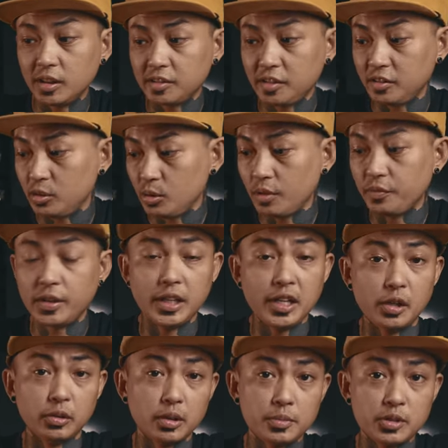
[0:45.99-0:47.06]
Let's just do a
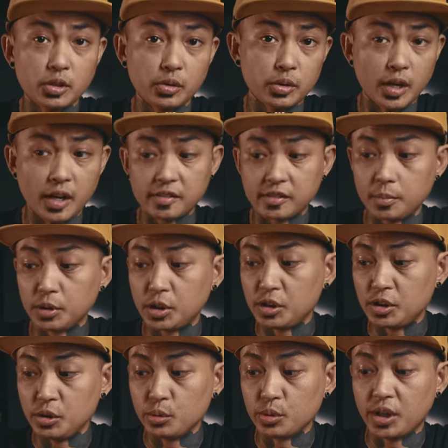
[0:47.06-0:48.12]
video. Let me show you guys some of the
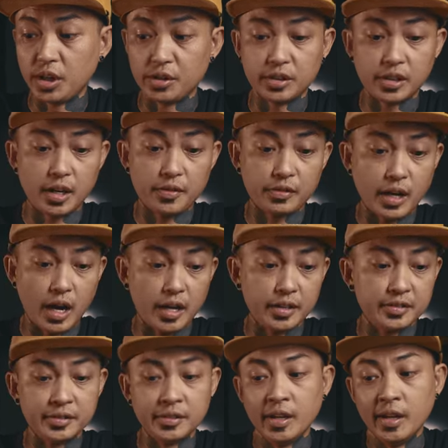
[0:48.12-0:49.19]
new gear that I've
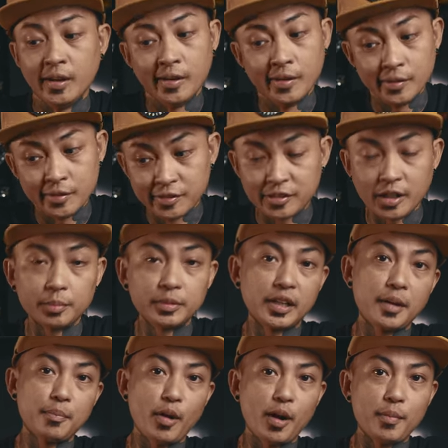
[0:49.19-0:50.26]
gotten. Some that
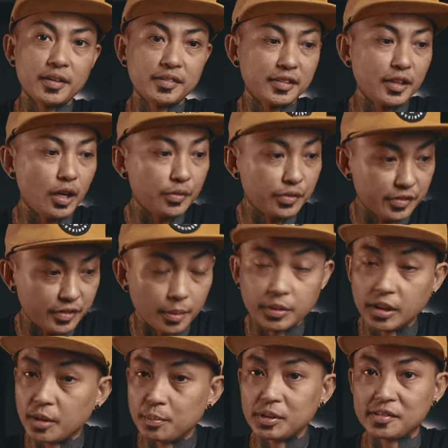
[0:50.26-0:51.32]
I bought myself, some
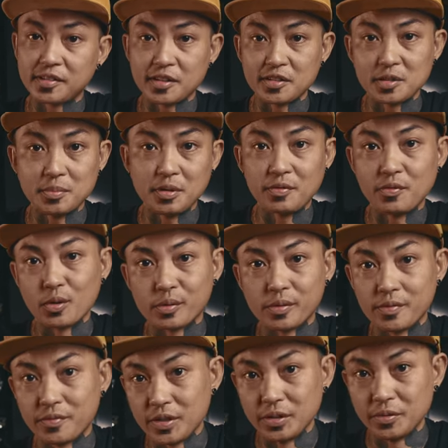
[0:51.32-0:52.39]
that have been sent to me for
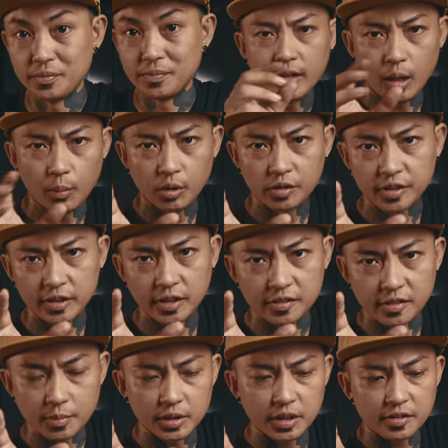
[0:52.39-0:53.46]
review. Now, I will say that
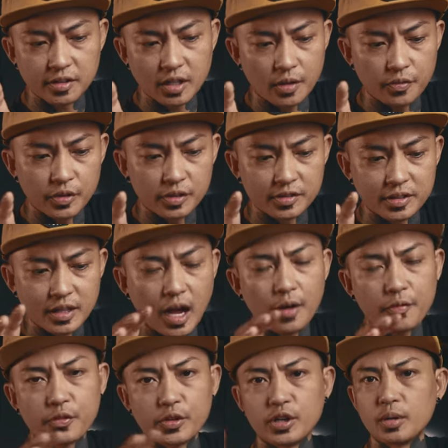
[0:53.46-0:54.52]
some of this stuff is
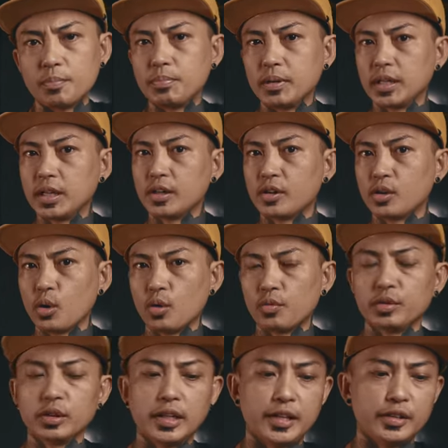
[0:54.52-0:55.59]
not for your beginner
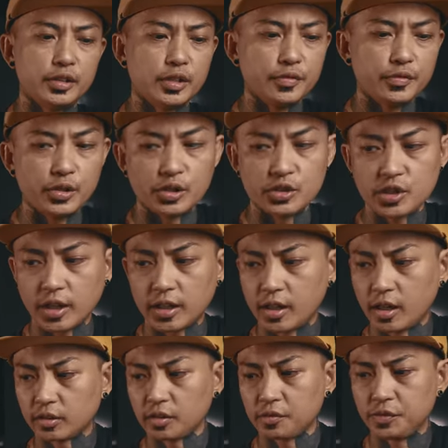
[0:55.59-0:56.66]
overlander. If you're checking
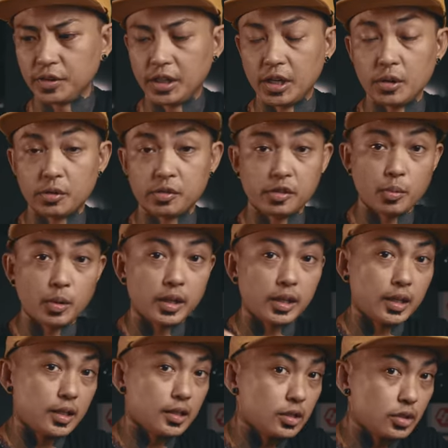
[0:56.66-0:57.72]
out this video because you want to
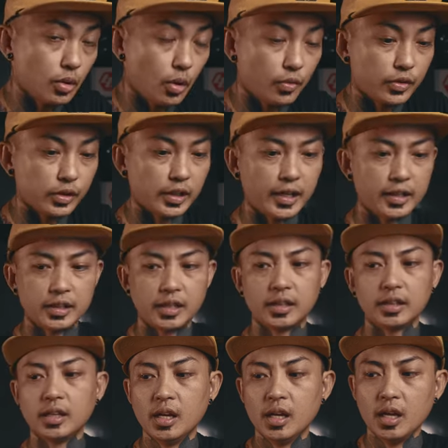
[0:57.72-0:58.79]
get into
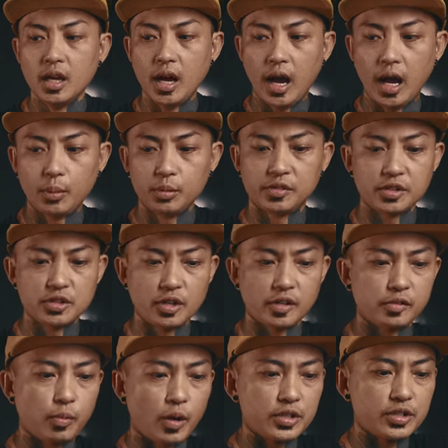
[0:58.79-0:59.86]
overlanding, I would
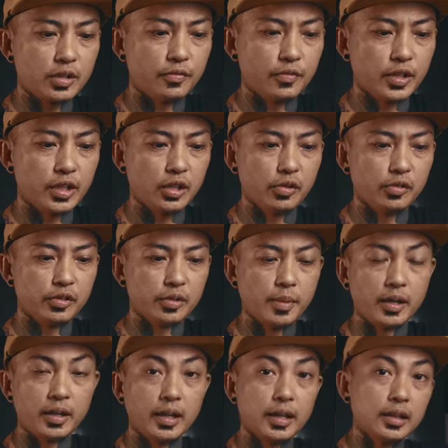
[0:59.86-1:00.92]
suggest watching videos
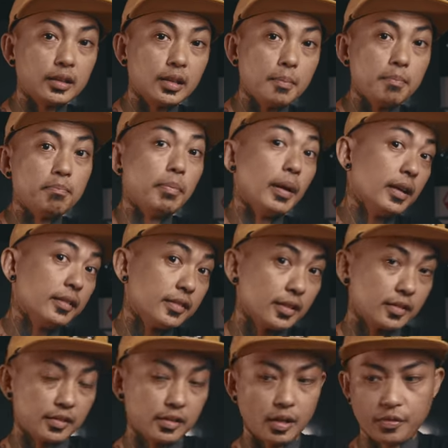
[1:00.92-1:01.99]
about getting the basic
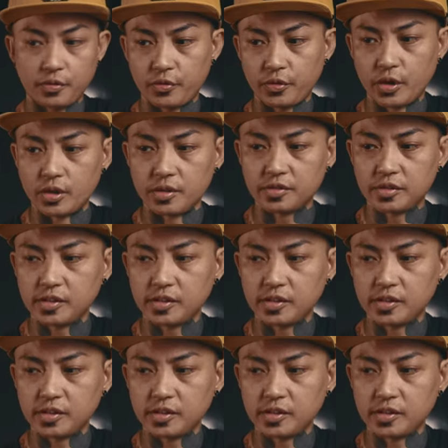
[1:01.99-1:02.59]
stuff first.